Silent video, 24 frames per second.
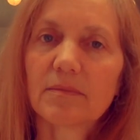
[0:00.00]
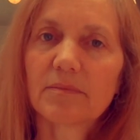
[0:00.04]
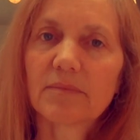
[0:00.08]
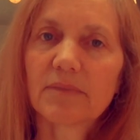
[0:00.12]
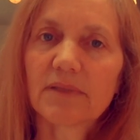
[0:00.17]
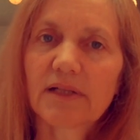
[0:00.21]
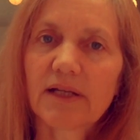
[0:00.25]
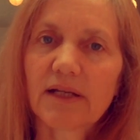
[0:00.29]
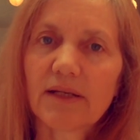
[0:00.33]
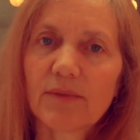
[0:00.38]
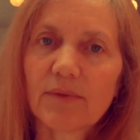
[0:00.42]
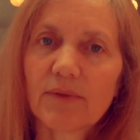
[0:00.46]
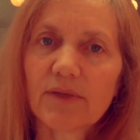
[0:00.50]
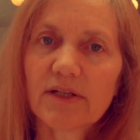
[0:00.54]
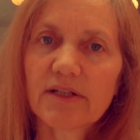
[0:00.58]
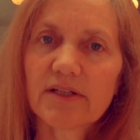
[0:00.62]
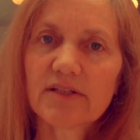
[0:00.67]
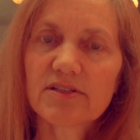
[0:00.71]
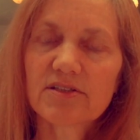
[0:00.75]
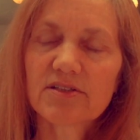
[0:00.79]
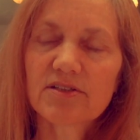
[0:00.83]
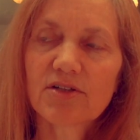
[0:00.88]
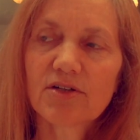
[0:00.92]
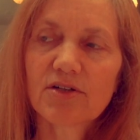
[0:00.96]
But I
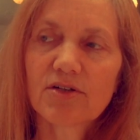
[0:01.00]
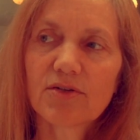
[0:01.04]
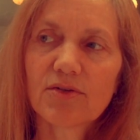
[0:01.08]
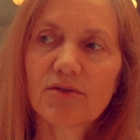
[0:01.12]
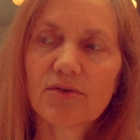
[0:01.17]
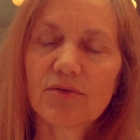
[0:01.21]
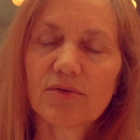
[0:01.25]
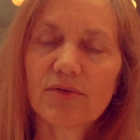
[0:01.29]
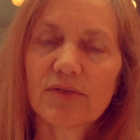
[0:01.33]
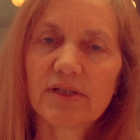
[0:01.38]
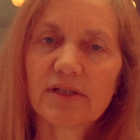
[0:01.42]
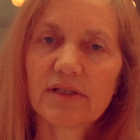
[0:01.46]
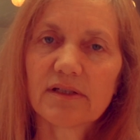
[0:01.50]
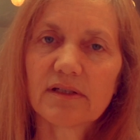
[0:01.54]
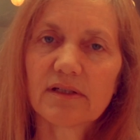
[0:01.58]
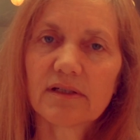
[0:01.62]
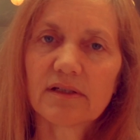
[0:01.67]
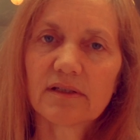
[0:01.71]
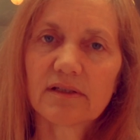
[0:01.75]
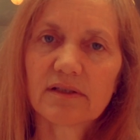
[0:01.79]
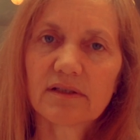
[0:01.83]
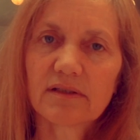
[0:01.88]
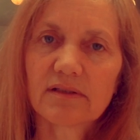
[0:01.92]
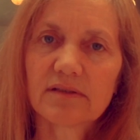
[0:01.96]
wanted to go a
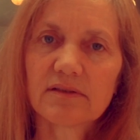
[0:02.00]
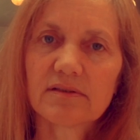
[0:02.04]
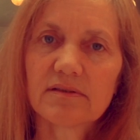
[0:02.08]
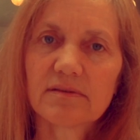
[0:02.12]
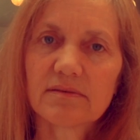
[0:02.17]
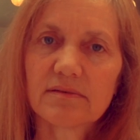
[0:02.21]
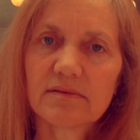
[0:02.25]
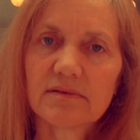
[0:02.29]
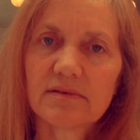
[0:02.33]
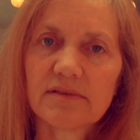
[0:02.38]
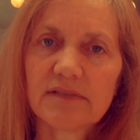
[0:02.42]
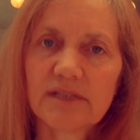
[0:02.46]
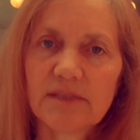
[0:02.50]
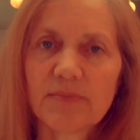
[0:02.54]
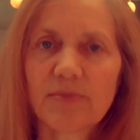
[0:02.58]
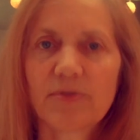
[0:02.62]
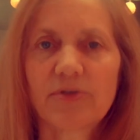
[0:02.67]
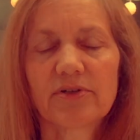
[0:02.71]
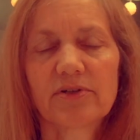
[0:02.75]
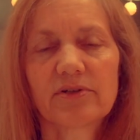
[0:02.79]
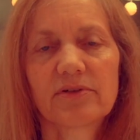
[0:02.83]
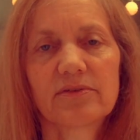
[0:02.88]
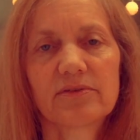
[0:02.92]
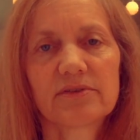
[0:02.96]
little
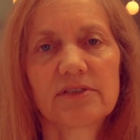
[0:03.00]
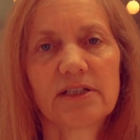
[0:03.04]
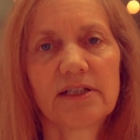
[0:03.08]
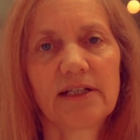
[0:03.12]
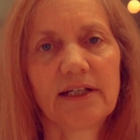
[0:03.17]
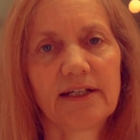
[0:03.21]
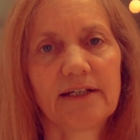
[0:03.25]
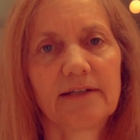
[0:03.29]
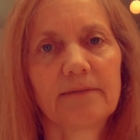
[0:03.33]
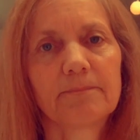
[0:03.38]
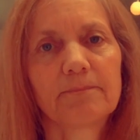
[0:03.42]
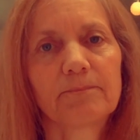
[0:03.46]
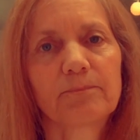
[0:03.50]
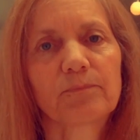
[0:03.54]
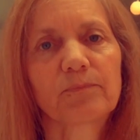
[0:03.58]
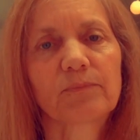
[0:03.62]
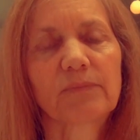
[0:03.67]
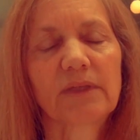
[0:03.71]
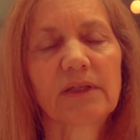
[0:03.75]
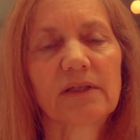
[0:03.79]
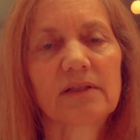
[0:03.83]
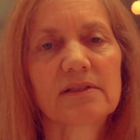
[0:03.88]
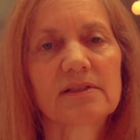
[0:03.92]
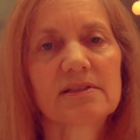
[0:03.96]
deeper today
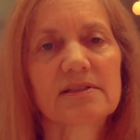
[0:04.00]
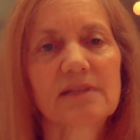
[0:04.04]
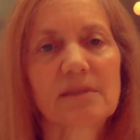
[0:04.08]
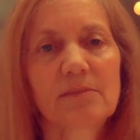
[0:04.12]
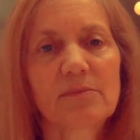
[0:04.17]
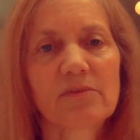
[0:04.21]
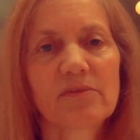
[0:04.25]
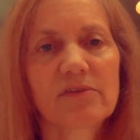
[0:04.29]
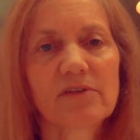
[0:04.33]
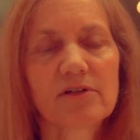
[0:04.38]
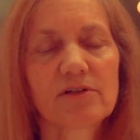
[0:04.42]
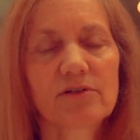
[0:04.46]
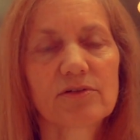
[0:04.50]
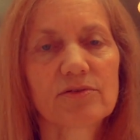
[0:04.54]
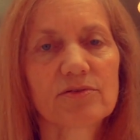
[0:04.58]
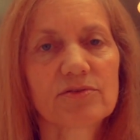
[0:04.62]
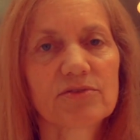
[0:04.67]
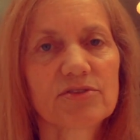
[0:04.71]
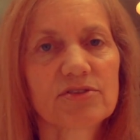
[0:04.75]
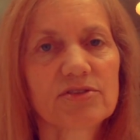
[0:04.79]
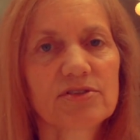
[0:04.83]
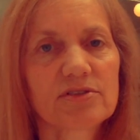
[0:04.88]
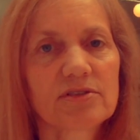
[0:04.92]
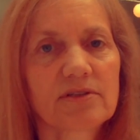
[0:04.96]
into some of
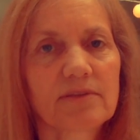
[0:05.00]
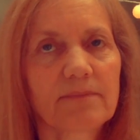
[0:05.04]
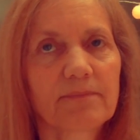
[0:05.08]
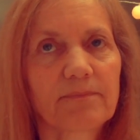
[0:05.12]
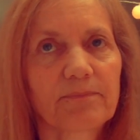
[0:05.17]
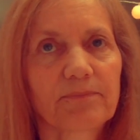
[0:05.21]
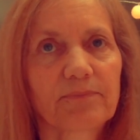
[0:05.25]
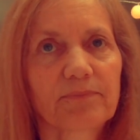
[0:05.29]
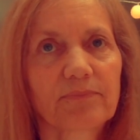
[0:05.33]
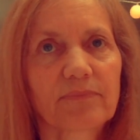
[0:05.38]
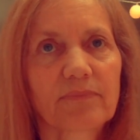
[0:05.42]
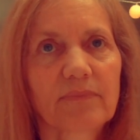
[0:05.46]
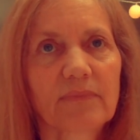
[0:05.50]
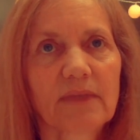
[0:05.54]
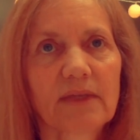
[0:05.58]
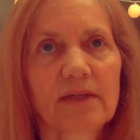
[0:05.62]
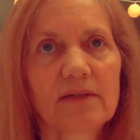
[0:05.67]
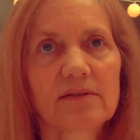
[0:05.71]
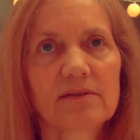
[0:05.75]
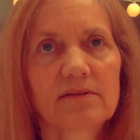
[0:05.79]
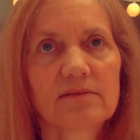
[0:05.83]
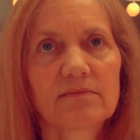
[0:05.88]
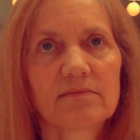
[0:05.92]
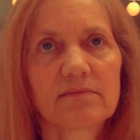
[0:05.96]
those,
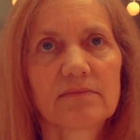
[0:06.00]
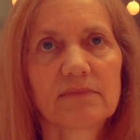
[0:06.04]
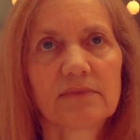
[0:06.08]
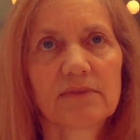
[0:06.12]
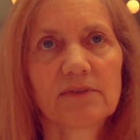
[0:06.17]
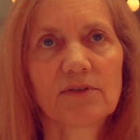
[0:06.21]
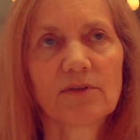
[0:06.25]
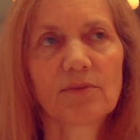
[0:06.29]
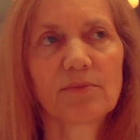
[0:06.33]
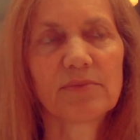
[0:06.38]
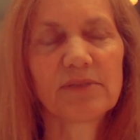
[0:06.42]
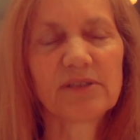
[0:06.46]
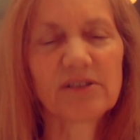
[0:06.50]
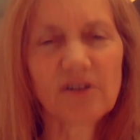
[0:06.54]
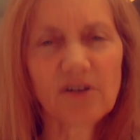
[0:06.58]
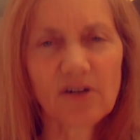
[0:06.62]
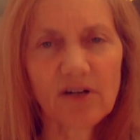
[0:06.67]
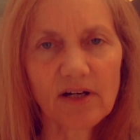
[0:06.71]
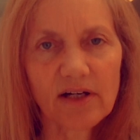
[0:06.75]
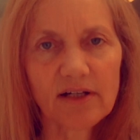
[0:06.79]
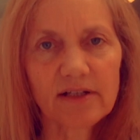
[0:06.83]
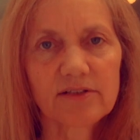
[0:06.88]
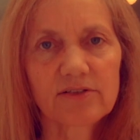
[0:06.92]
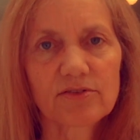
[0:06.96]

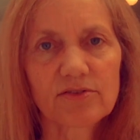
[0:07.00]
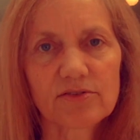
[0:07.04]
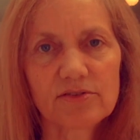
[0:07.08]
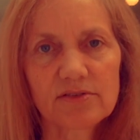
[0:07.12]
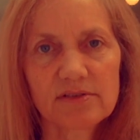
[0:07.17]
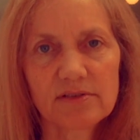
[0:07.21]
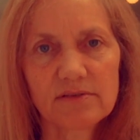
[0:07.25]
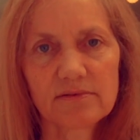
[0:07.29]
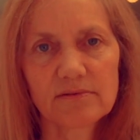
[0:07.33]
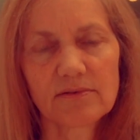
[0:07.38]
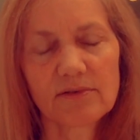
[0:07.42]
beyond or